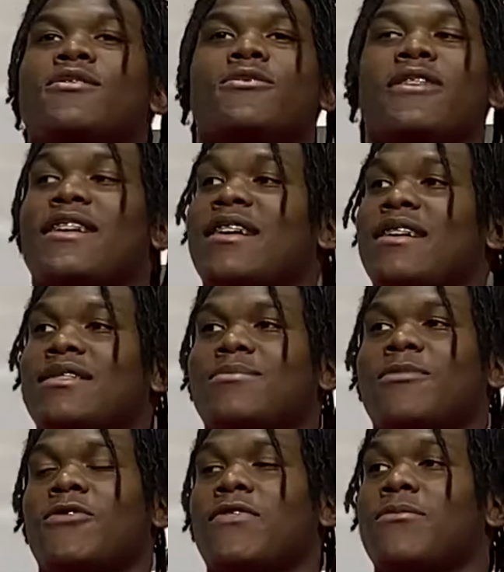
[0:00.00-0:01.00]
great guys,
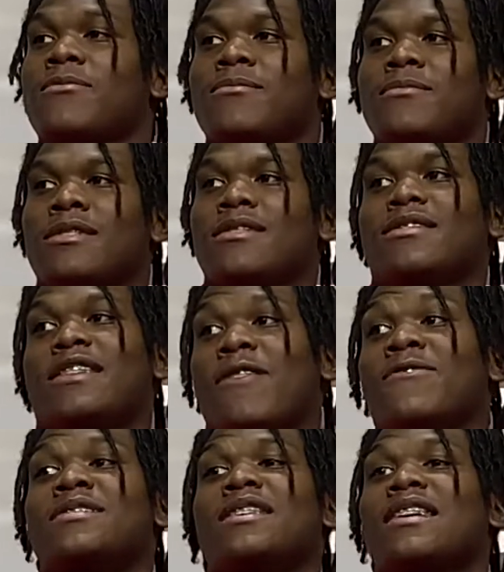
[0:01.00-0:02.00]
both of them.
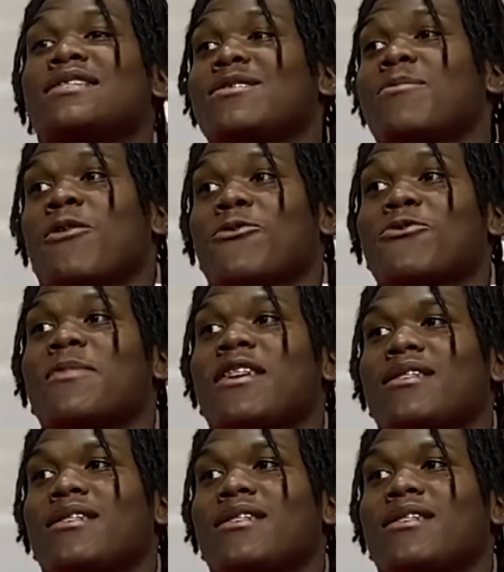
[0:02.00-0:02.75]
Devin's actually my roommate.